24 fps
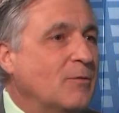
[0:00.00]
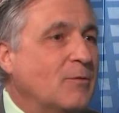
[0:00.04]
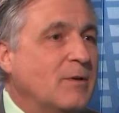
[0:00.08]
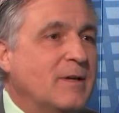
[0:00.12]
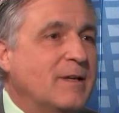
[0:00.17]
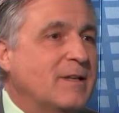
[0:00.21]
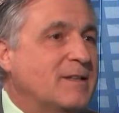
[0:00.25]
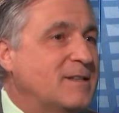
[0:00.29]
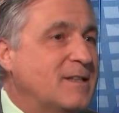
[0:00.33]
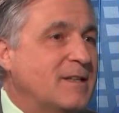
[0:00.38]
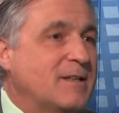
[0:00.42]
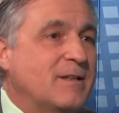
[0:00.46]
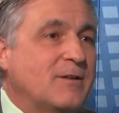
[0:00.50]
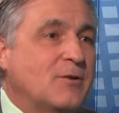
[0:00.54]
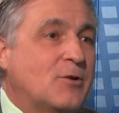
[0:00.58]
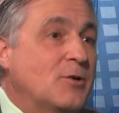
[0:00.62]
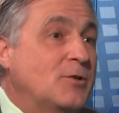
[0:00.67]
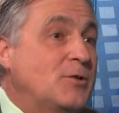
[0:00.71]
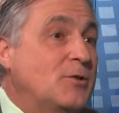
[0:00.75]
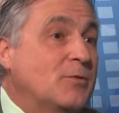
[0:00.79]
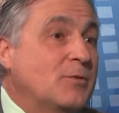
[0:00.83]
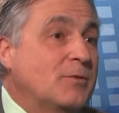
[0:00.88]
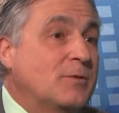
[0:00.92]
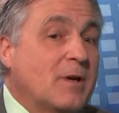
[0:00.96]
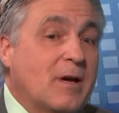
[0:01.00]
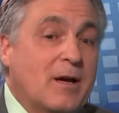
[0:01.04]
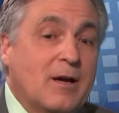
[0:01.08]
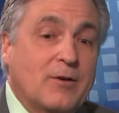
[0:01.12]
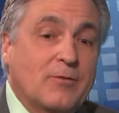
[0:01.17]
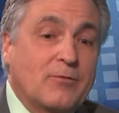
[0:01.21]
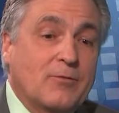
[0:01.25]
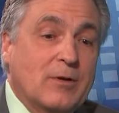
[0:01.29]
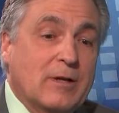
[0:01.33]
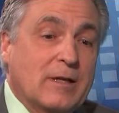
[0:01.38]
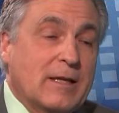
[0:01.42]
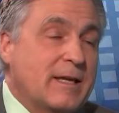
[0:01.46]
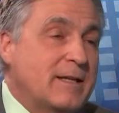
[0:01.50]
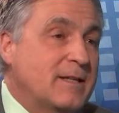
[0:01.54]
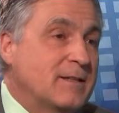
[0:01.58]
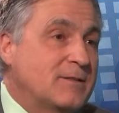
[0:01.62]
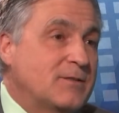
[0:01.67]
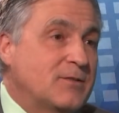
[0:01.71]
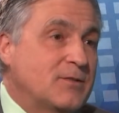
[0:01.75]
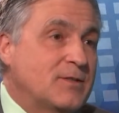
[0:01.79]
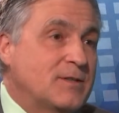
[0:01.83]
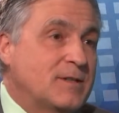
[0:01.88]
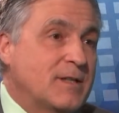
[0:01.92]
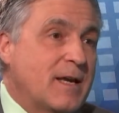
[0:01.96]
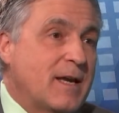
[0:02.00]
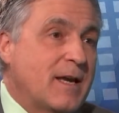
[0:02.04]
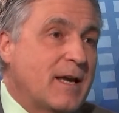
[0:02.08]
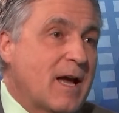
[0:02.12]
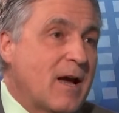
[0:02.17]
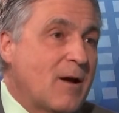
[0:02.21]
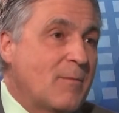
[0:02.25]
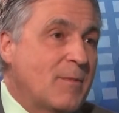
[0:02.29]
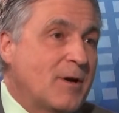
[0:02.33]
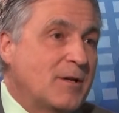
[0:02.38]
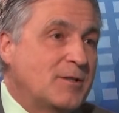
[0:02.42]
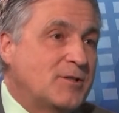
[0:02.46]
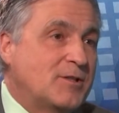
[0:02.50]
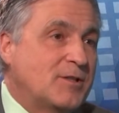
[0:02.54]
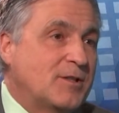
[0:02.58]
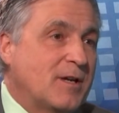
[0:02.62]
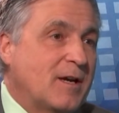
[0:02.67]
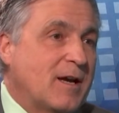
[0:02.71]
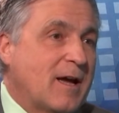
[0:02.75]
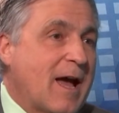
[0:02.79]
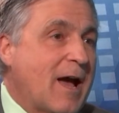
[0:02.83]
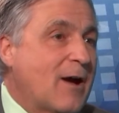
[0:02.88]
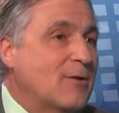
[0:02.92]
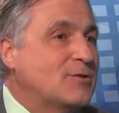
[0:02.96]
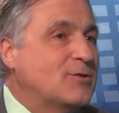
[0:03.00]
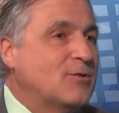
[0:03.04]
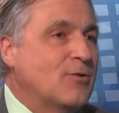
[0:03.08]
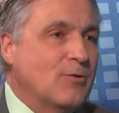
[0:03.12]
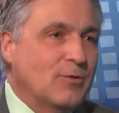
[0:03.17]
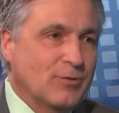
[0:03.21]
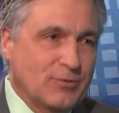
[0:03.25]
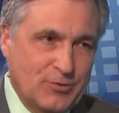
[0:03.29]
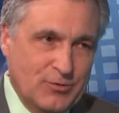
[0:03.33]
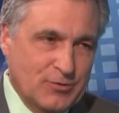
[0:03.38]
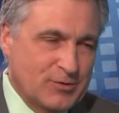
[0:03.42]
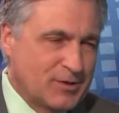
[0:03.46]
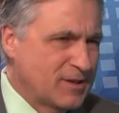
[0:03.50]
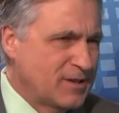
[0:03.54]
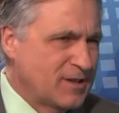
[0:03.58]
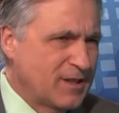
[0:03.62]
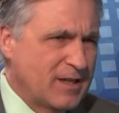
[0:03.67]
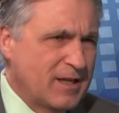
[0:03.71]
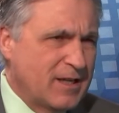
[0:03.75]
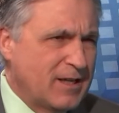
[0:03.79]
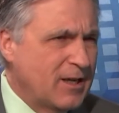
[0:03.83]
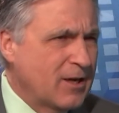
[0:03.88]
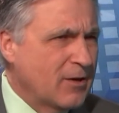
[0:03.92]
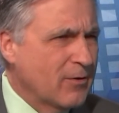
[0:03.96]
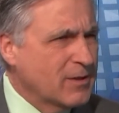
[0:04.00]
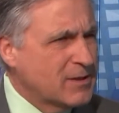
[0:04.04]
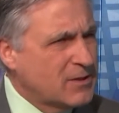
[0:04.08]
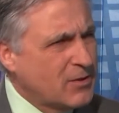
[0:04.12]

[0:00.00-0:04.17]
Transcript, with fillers: Is it? Could you uh, relate it to, say, how much a household uses in a year?